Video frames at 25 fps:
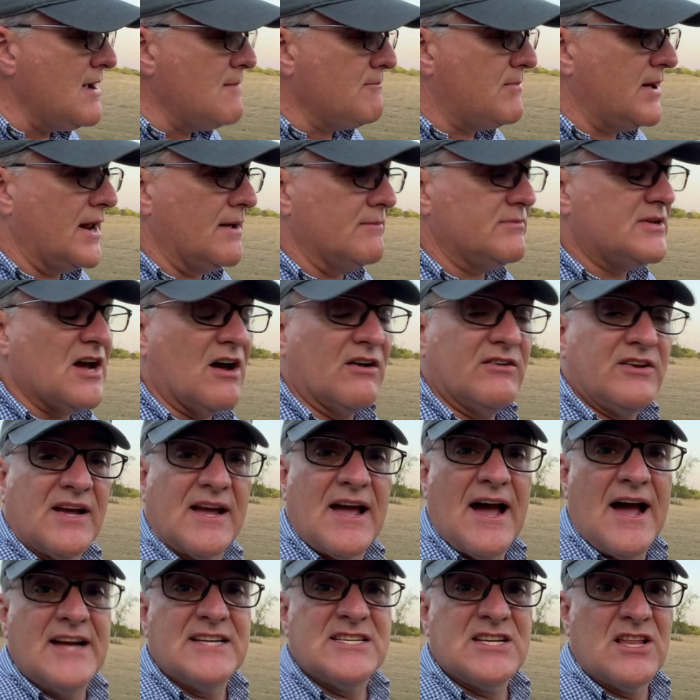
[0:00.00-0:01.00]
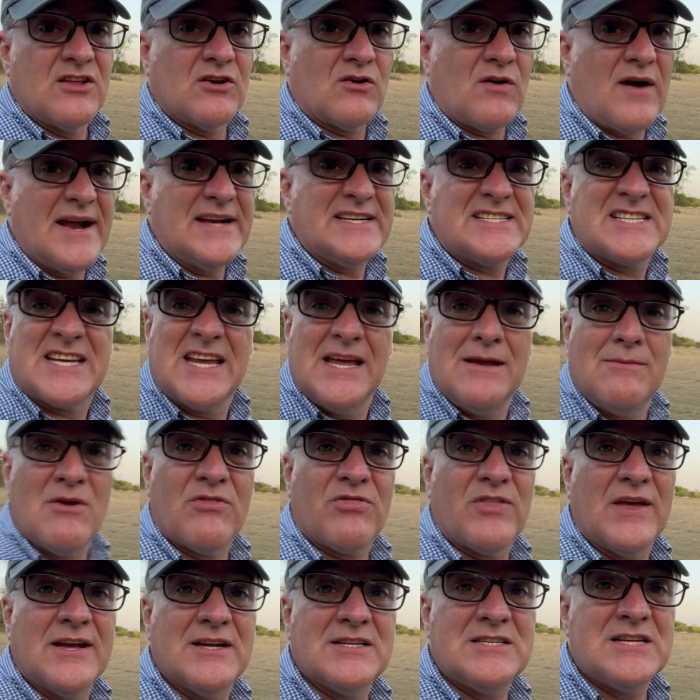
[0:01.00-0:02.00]
but I'm telling you guys, in the grand scheme
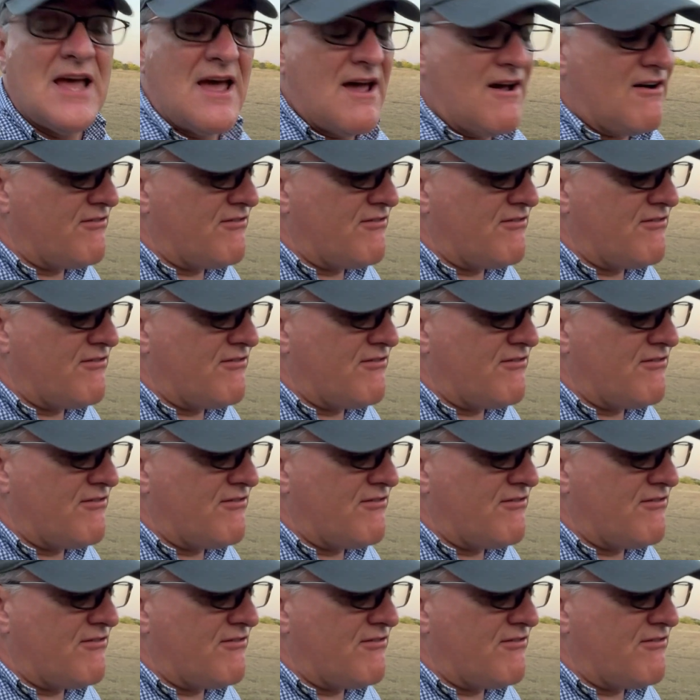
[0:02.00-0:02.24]
of things,